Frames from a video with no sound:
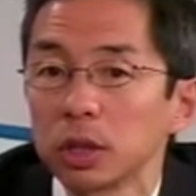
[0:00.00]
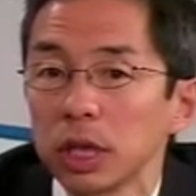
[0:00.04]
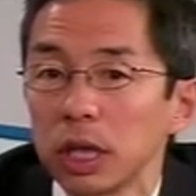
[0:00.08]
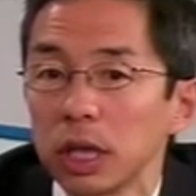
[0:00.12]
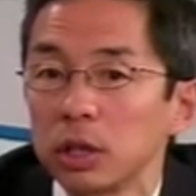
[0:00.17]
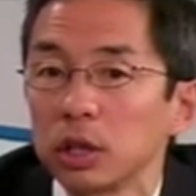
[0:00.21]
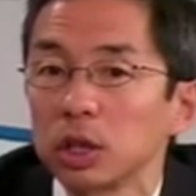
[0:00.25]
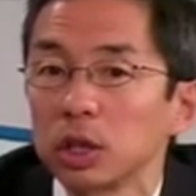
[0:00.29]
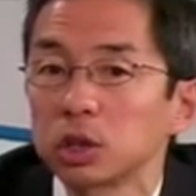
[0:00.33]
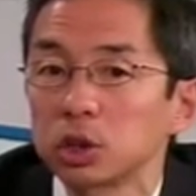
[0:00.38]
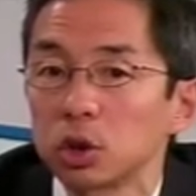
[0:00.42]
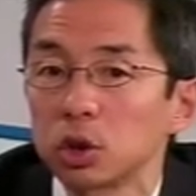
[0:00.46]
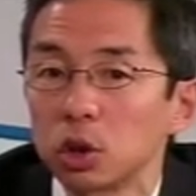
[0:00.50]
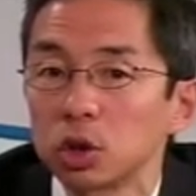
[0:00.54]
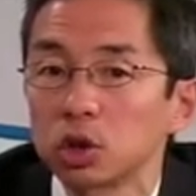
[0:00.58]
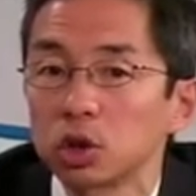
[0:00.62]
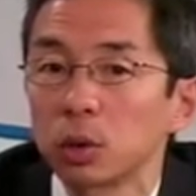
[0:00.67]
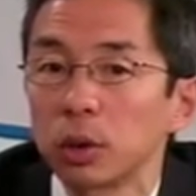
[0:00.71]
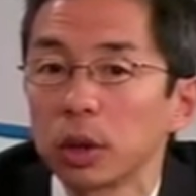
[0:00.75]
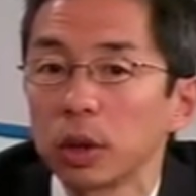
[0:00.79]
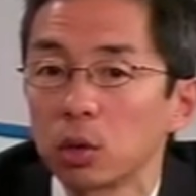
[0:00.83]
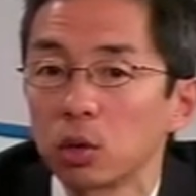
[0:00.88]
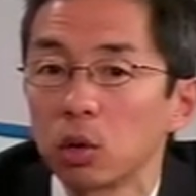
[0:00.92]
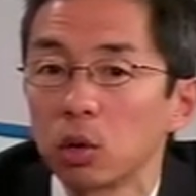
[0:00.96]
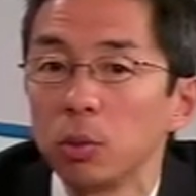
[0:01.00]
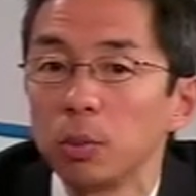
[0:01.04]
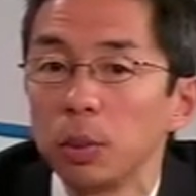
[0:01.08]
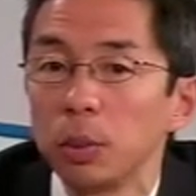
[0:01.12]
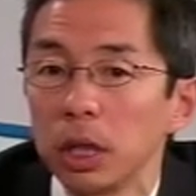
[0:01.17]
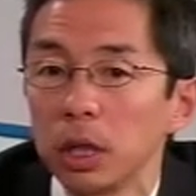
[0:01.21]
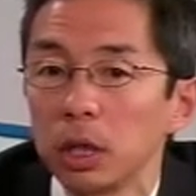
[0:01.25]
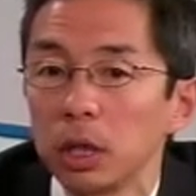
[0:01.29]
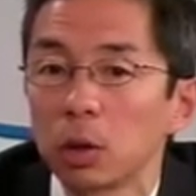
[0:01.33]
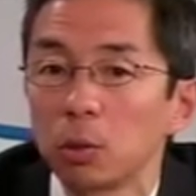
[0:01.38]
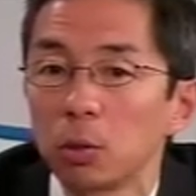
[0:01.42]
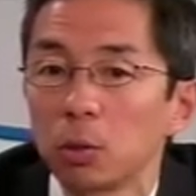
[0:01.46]
in the surgery group
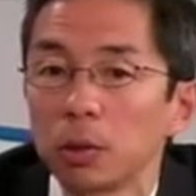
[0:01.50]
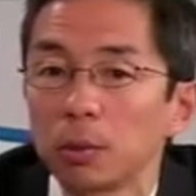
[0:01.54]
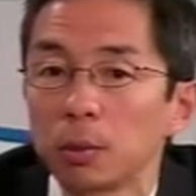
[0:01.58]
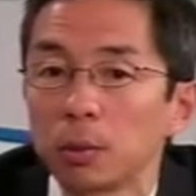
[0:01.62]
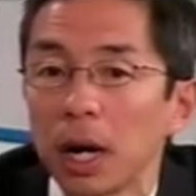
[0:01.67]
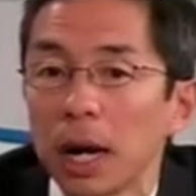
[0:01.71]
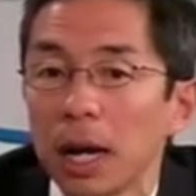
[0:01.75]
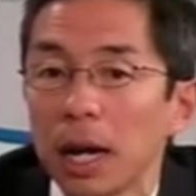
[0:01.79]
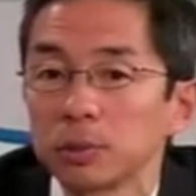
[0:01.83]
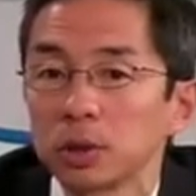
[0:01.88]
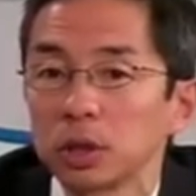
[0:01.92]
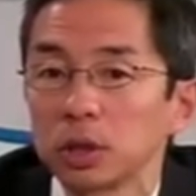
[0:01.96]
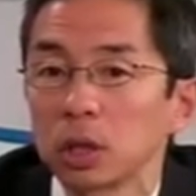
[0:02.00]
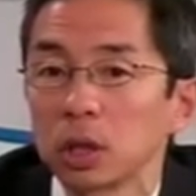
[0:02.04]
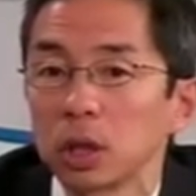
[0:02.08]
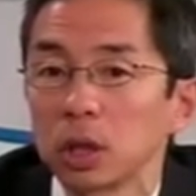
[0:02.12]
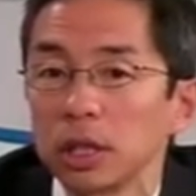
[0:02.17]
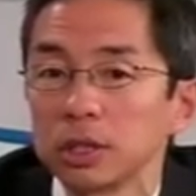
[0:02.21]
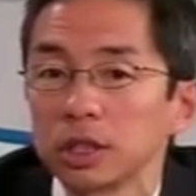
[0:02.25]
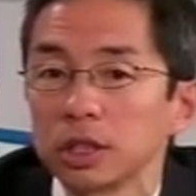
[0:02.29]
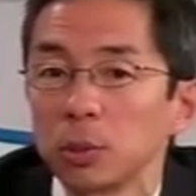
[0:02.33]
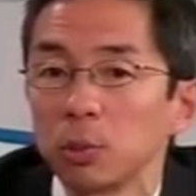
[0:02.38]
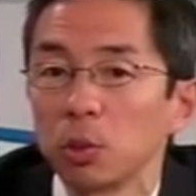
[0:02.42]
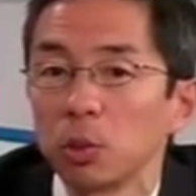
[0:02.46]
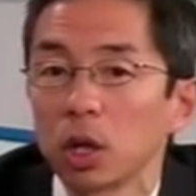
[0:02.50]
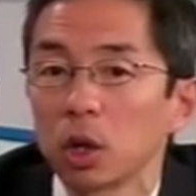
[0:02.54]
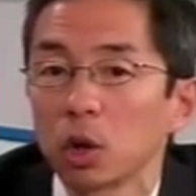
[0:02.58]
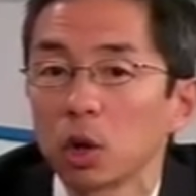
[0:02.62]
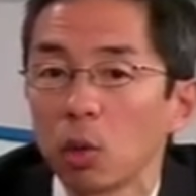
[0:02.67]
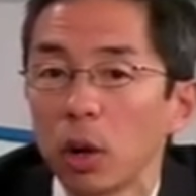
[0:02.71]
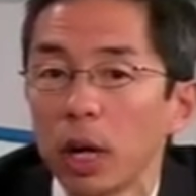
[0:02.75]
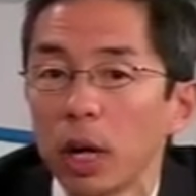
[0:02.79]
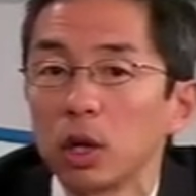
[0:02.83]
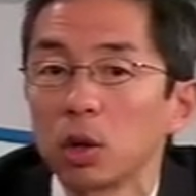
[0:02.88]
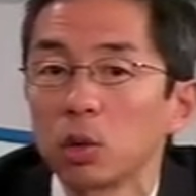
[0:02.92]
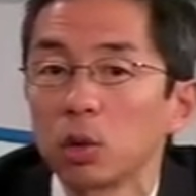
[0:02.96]
here, with perhaps a somewhat
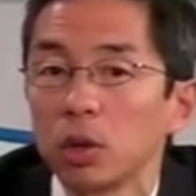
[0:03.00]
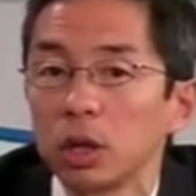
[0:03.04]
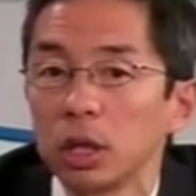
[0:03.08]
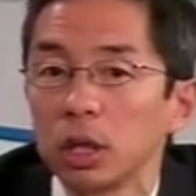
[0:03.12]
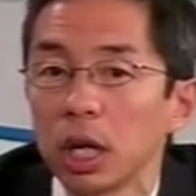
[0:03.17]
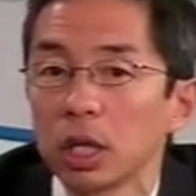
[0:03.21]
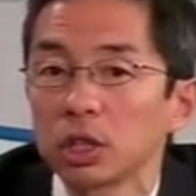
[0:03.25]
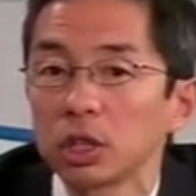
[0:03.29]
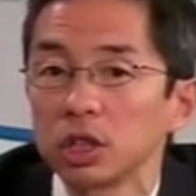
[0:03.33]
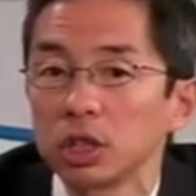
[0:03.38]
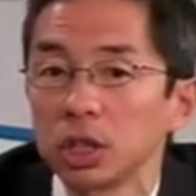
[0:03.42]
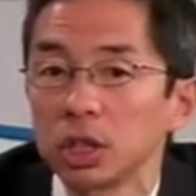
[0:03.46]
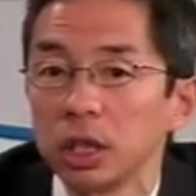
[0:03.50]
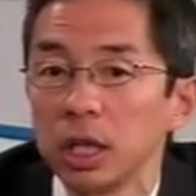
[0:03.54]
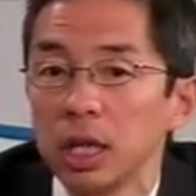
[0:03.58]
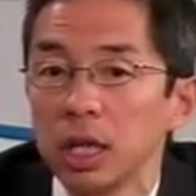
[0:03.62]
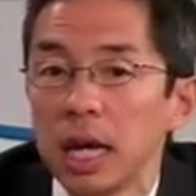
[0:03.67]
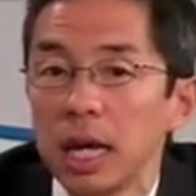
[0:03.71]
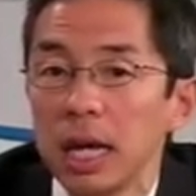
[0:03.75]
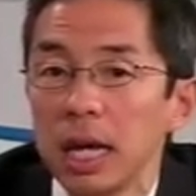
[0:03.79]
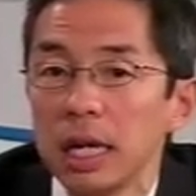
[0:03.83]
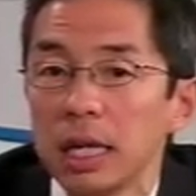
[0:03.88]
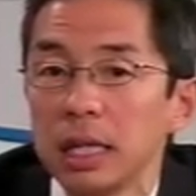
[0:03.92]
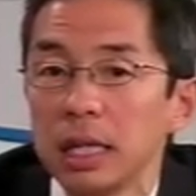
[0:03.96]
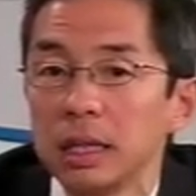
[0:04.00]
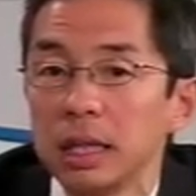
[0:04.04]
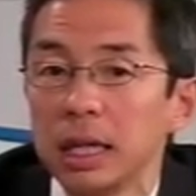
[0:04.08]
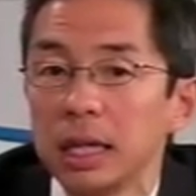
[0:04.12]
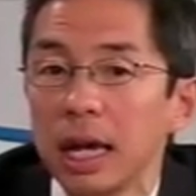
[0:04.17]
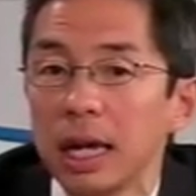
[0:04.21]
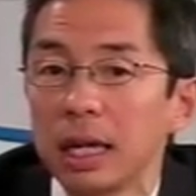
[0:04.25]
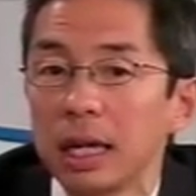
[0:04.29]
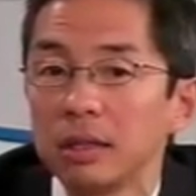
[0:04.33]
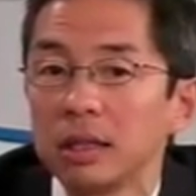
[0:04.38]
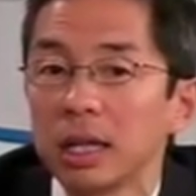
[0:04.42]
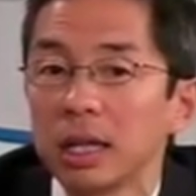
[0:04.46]
greater reduction in
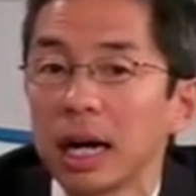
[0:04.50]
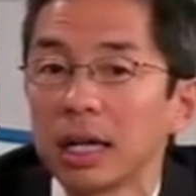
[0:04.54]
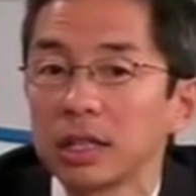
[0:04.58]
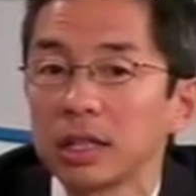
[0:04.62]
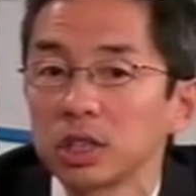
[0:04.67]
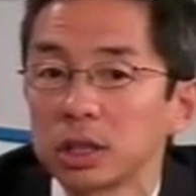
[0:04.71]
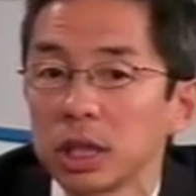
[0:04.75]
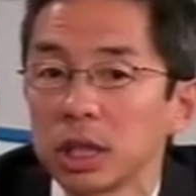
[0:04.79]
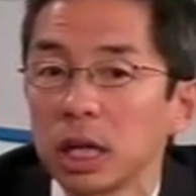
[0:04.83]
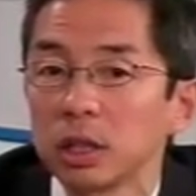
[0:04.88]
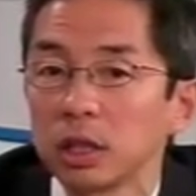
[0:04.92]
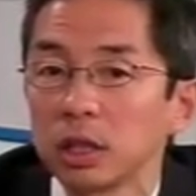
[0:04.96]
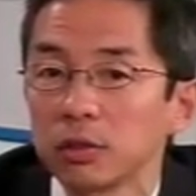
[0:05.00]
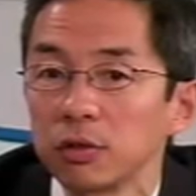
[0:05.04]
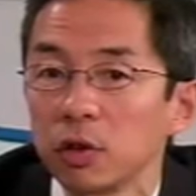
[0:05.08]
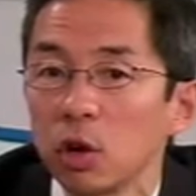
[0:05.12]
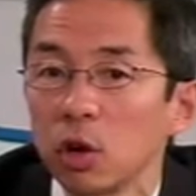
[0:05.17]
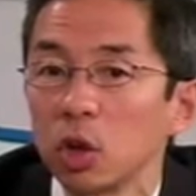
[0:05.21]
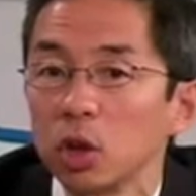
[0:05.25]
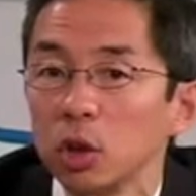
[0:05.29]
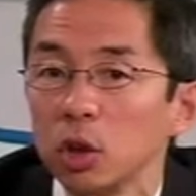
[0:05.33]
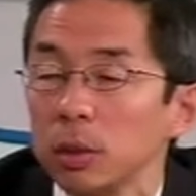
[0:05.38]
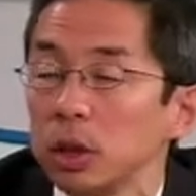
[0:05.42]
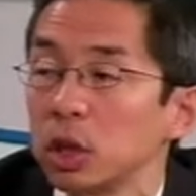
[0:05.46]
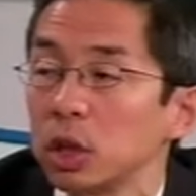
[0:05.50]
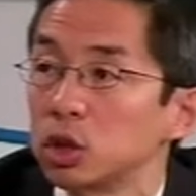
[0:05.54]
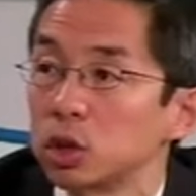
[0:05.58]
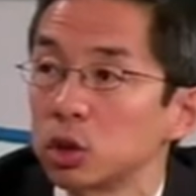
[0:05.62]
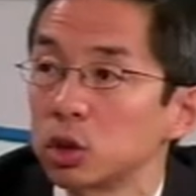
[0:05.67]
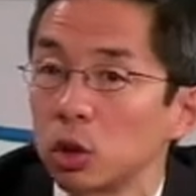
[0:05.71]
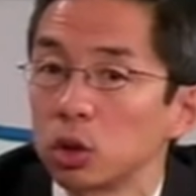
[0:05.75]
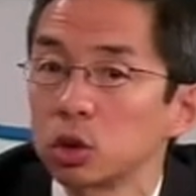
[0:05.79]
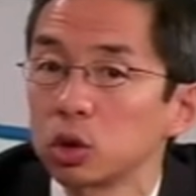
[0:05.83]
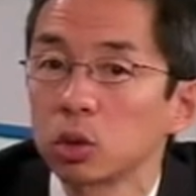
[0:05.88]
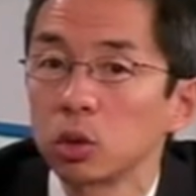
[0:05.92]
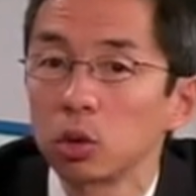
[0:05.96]
the end diastolic volume in the
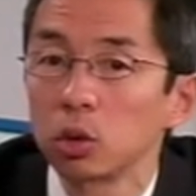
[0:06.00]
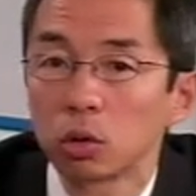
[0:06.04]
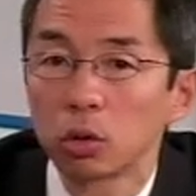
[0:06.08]
surgical